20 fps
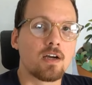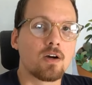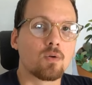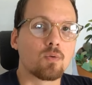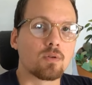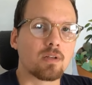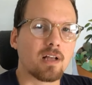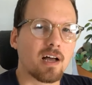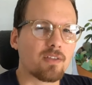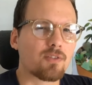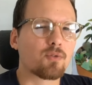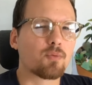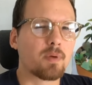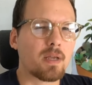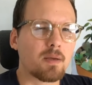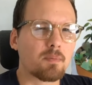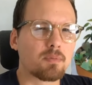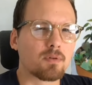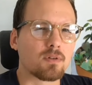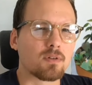will other
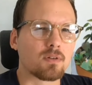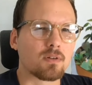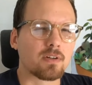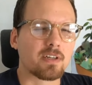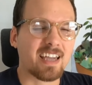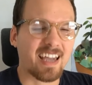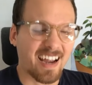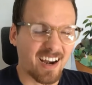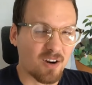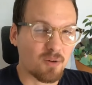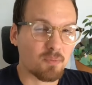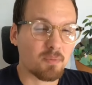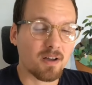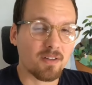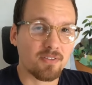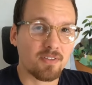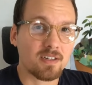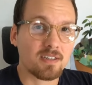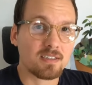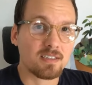people care
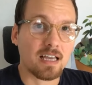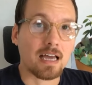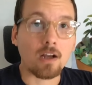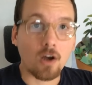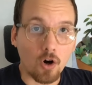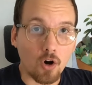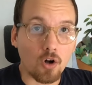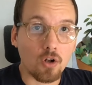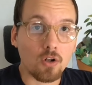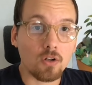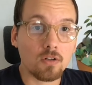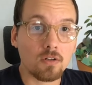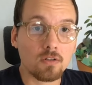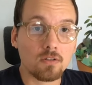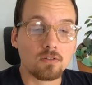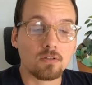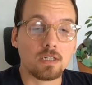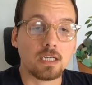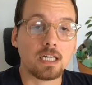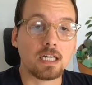about this at all?
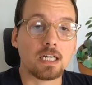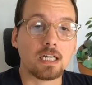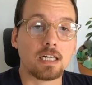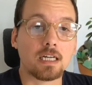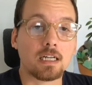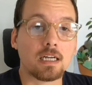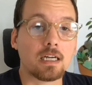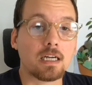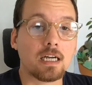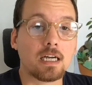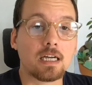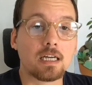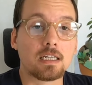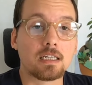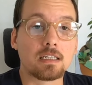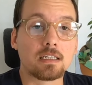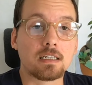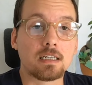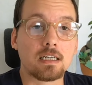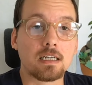
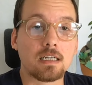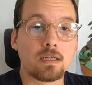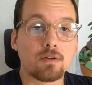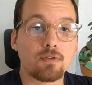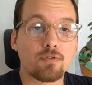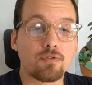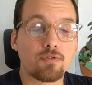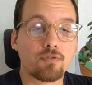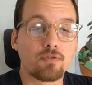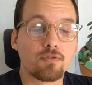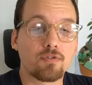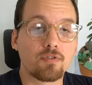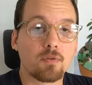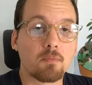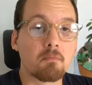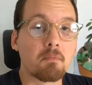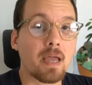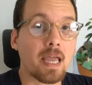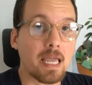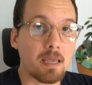And if
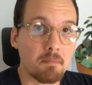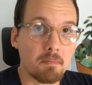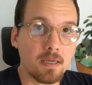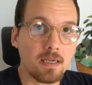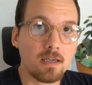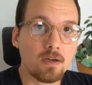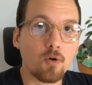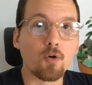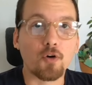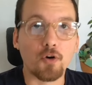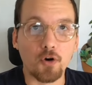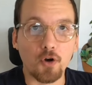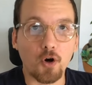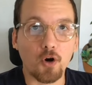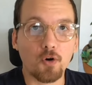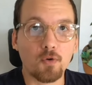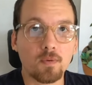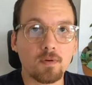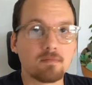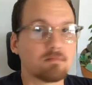maybe or
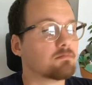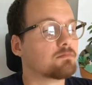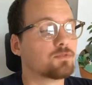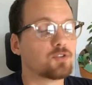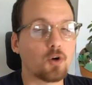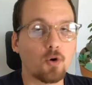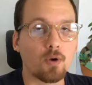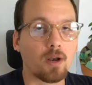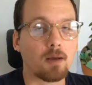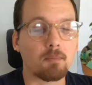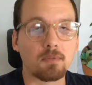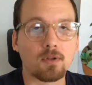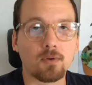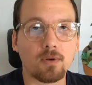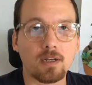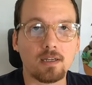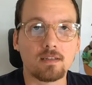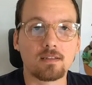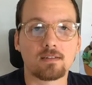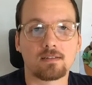no, don't upload
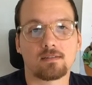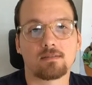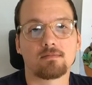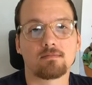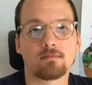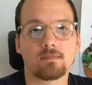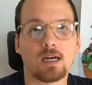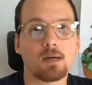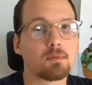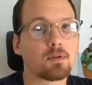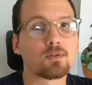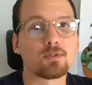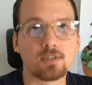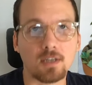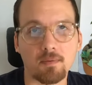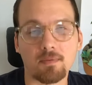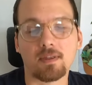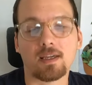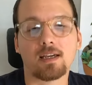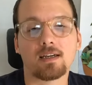it. Upload
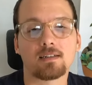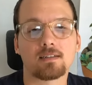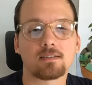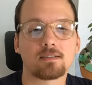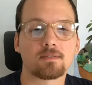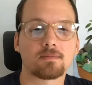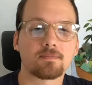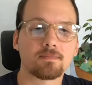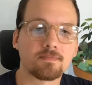something else.